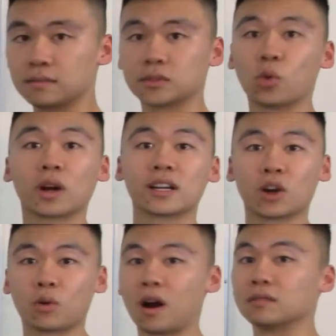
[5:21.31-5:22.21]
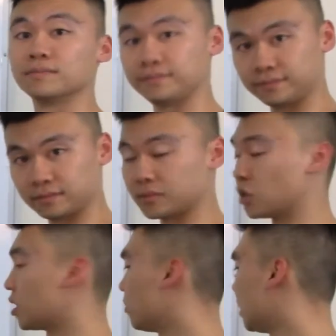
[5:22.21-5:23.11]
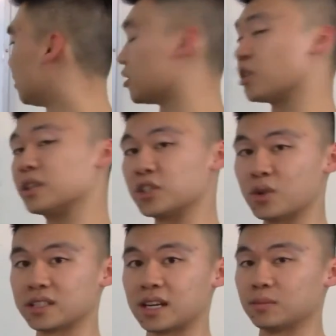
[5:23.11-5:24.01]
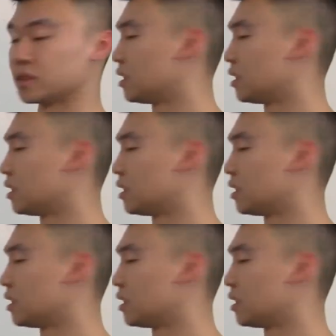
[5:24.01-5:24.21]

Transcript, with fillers: So what can go wrong? You tell me, there's only two enzymes.